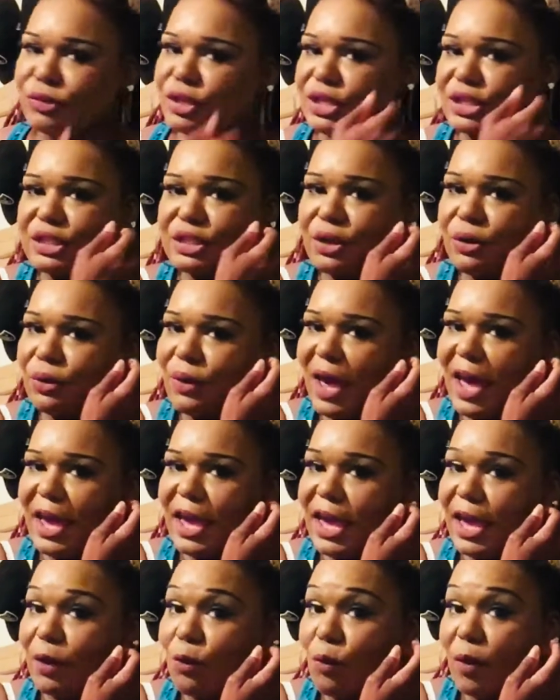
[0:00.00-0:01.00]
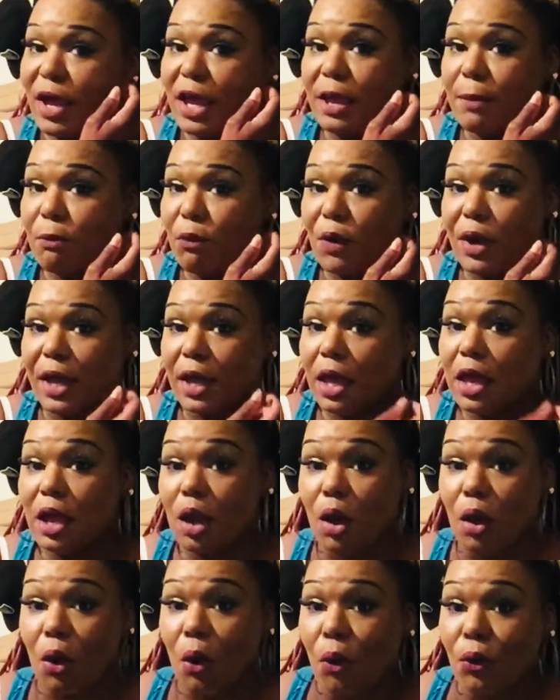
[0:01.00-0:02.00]
And so I act way more
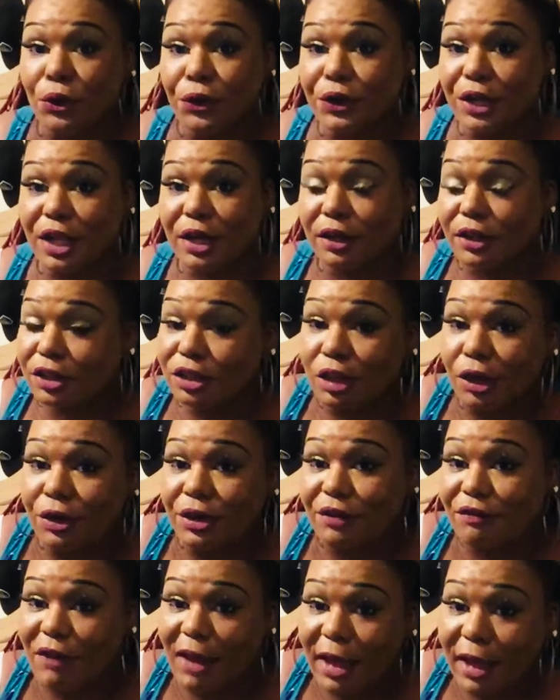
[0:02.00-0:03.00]
older than 35.